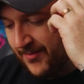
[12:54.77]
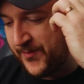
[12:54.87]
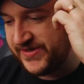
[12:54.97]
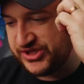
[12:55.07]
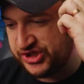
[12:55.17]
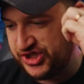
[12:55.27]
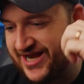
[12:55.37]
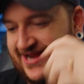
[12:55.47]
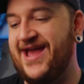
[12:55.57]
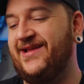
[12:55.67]
I'm a piece of
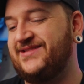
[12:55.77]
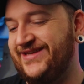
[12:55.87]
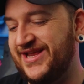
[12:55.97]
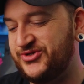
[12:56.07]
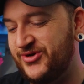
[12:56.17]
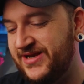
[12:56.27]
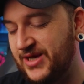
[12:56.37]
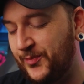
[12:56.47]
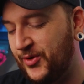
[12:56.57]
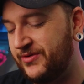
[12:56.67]
shit, guys. Yesterday's
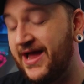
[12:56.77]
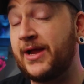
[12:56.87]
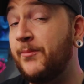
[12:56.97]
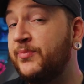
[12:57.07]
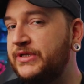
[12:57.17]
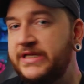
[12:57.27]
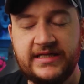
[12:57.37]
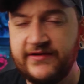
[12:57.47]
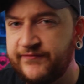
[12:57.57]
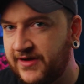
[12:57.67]
upload, I
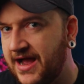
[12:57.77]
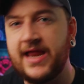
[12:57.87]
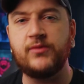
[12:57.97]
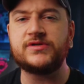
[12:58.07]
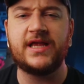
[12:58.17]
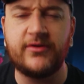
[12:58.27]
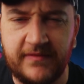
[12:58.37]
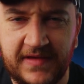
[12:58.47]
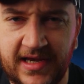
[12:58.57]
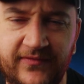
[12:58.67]
completely forgot. It was later
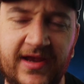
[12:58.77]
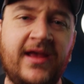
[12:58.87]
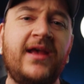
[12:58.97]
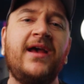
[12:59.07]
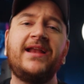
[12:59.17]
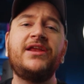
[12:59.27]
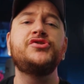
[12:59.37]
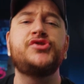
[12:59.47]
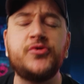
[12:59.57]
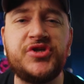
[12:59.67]
in the evening. I
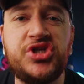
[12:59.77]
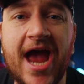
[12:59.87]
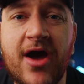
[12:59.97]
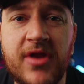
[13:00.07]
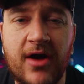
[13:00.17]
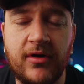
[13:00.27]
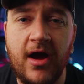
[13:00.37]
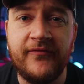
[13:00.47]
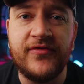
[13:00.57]
didn't do a shout out of